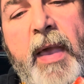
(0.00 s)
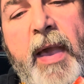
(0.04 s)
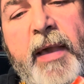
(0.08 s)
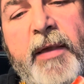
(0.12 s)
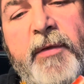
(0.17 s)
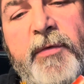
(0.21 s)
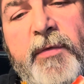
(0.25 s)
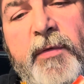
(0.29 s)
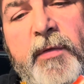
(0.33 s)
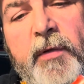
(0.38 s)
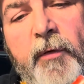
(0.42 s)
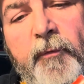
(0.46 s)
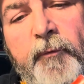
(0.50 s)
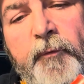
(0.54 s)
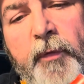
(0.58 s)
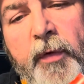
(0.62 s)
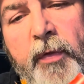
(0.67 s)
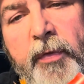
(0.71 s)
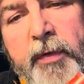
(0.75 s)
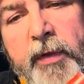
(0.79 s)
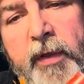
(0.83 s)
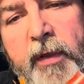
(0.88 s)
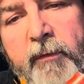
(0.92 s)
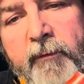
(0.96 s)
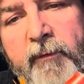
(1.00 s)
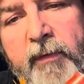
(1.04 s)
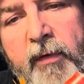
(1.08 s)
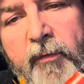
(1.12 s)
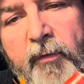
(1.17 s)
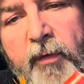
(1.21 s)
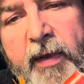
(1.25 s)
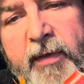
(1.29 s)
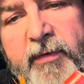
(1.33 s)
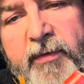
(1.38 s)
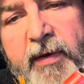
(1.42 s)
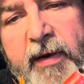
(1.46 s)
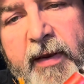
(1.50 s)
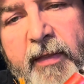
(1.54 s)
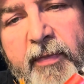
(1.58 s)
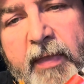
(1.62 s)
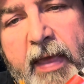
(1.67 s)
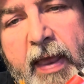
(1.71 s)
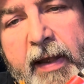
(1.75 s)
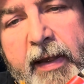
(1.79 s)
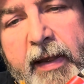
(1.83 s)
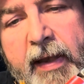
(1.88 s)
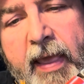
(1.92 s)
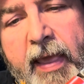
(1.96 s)
I can still feel the UV resin in
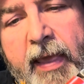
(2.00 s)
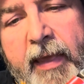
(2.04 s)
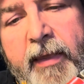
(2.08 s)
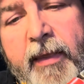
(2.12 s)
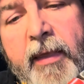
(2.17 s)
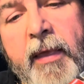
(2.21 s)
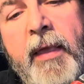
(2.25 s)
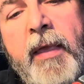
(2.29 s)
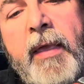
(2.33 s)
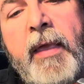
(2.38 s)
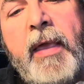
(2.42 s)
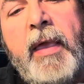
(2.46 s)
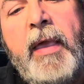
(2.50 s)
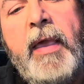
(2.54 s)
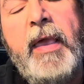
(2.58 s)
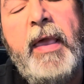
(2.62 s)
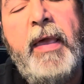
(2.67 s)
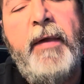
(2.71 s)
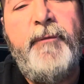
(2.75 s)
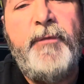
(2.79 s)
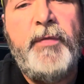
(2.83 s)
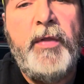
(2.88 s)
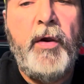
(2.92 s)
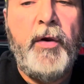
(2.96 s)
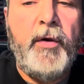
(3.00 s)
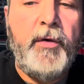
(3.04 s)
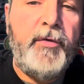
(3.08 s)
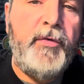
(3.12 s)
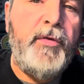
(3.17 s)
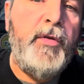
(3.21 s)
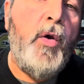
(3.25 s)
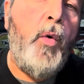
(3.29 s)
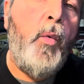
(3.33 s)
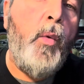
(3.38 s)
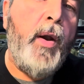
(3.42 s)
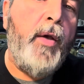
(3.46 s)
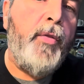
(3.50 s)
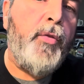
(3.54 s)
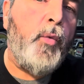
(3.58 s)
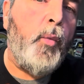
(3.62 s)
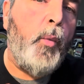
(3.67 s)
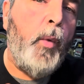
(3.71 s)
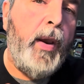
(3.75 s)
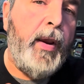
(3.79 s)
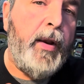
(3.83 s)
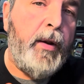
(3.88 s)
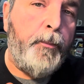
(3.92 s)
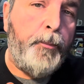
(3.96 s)
that neck. If there is no other
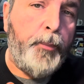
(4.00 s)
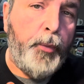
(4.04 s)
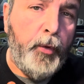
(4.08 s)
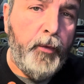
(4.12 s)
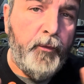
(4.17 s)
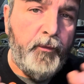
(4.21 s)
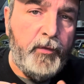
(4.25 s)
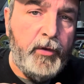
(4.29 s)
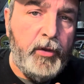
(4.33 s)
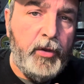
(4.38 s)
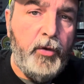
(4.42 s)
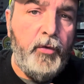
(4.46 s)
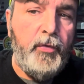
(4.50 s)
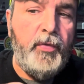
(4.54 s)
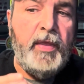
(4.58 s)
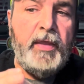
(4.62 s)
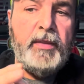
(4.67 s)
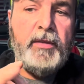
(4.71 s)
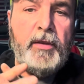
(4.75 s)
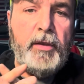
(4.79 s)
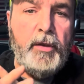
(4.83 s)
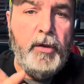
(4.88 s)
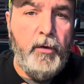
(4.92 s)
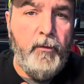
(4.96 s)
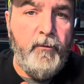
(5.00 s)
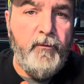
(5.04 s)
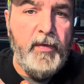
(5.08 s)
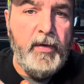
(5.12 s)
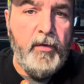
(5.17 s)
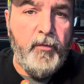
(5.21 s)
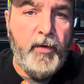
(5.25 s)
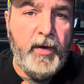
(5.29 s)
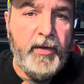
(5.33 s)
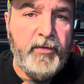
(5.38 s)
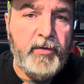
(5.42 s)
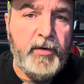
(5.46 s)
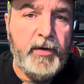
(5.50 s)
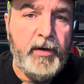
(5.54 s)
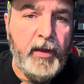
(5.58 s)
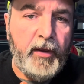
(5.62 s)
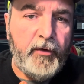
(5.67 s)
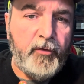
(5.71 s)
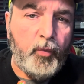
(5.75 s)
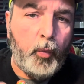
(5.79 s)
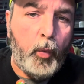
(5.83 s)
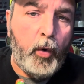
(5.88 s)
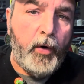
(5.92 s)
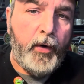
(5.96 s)
way to prove to you that the UV resin
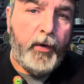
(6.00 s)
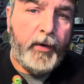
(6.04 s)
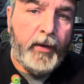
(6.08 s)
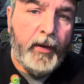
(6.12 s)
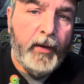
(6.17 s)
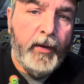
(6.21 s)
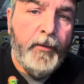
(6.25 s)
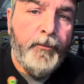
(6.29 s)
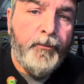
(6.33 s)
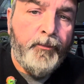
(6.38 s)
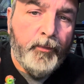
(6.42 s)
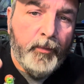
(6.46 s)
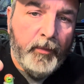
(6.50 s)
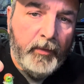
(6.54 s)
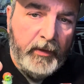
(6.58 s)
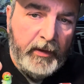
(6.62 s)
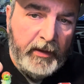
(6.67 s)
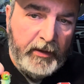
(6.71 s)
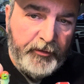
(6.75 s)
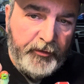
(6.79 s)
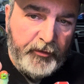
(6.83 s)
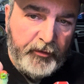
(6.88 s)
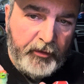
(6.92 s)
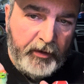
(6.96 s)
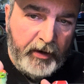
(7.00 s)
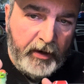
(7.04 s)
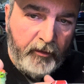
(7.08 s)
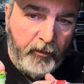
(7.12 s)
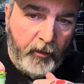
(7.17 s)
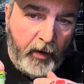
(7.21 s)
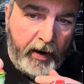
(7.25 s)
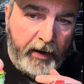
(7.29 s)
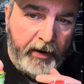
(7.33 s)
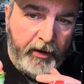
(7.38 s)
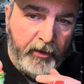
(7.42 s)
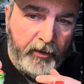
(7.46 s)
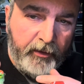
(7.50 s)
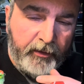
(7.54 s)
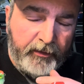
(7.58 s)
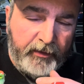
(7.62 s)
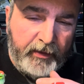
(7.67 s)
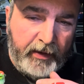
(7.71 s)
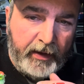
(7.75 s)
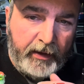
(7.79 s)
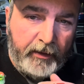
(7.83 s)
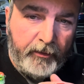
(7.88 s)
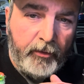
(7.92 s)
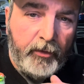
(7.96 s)
does work, this jig right here is
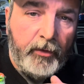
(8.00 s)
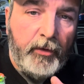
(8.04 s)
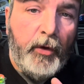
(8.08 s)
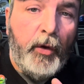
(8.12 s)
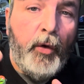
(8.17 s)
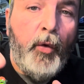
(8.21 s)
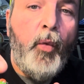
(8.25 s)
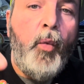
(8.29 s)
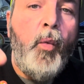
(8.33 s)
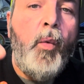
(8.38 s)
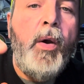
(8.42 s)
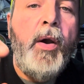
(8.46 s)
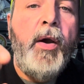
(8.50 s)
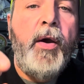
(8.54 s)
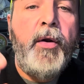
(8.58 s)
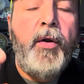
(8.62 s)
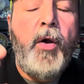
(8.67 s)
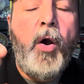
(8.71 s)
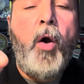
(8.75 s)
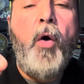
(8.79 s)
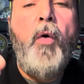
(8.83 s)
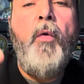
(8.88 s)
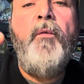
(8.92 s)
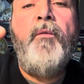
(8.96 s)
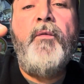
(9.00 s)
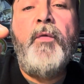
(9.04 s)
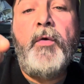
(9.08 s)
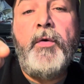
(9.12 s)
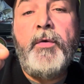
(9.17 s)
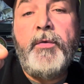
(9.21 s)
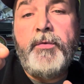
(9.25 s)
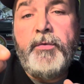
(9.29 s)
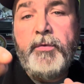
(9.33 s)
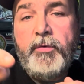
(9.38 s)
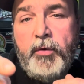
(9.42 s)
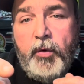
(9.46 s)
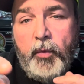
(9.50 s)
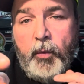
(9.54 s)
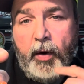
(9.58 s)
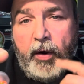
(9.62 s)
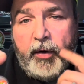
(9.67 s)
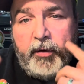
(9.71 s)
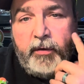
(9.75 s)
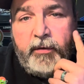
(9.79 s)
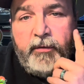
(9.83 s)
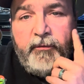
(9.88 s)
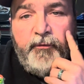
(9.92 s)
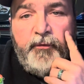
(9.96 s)
it. Over
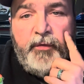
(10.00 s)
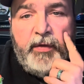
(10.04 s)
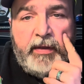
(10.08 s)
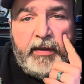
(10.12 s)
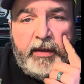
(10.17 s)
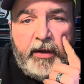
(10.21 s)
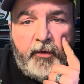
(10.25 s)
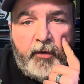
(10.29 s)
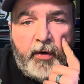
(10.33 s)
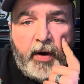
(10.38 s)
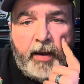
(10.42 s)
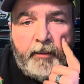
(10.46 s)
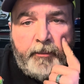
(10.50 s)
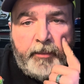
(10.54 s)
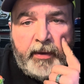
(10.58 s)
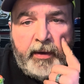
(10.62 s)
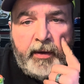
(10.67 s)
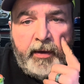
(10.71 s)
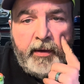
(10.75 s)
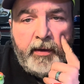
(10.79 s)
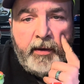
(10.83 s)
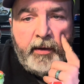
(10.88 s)
250 crappie